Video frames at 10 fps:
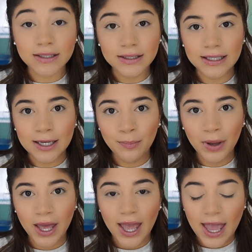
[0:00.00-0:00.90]
deep,
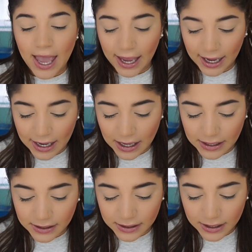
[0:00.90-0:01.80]

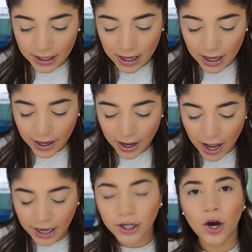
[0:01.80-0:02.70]
and
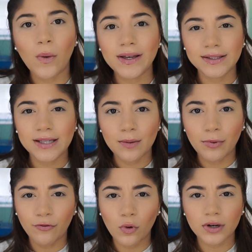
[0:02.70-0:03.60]
I know I said
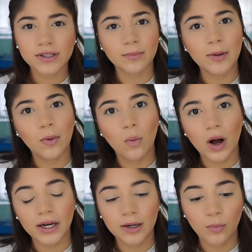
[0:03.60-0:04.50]
before some people
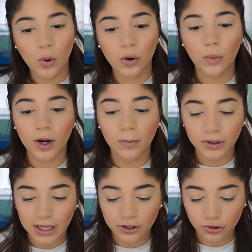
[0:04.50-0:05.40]
wanted more
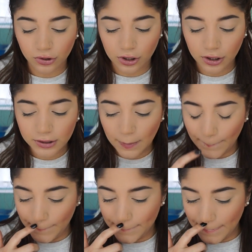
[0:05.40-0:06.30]
wearable natural looks,
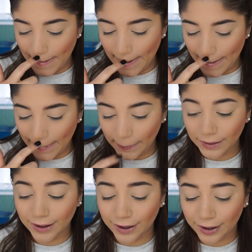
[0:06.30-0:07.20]
but
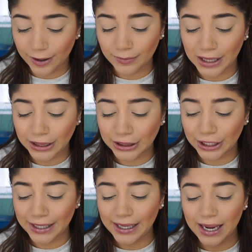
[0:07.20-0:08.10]

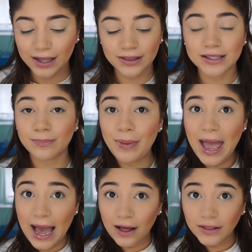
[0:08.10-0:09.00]
looking at this
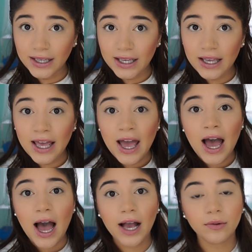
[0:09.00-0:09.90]
palette,
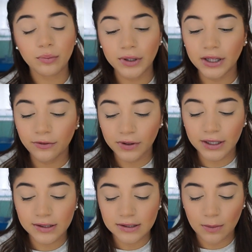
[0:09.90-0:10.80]
I really feel
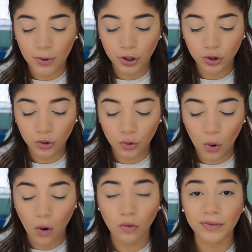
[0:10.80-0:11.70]
like someone
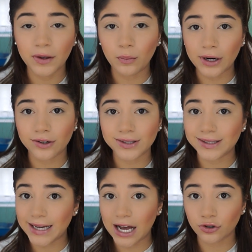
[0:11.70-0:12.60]
who only wears
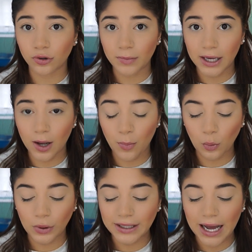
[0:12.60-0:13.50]
natural makeup
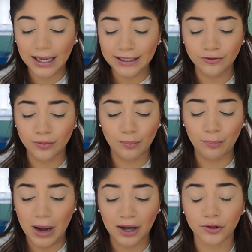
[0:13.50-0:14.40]
would not even
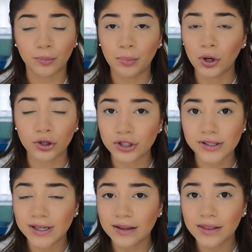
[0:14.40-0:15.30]
bother
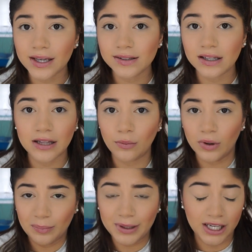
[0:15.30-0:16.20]
purchasing this. They
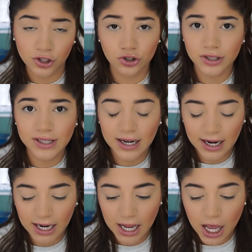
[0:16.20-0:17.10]
wouldn't be interested
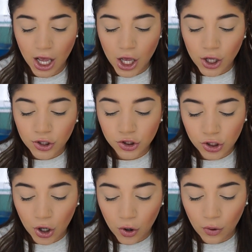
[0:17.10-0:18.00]
in it.
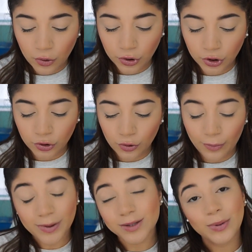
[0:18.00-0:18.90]
So you
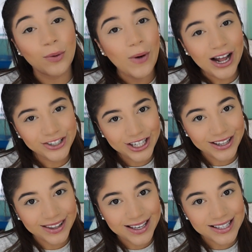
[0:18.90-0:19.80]
must be
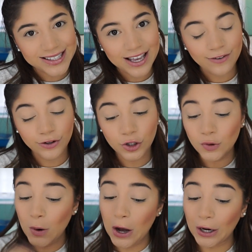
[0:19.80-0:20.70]
watching this if
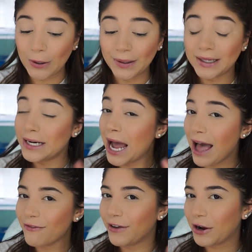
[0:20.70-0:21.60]
you are
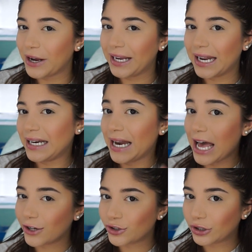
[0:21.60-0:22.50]
not very
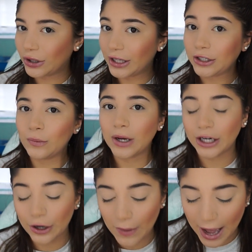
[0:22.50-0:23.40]
natural and you want
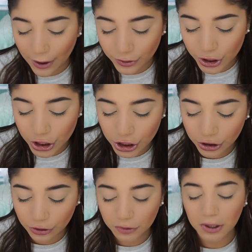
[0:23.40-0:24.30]
to know how to
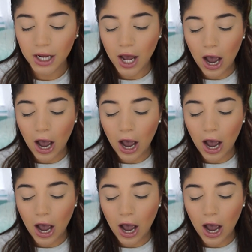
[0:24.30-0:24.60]
do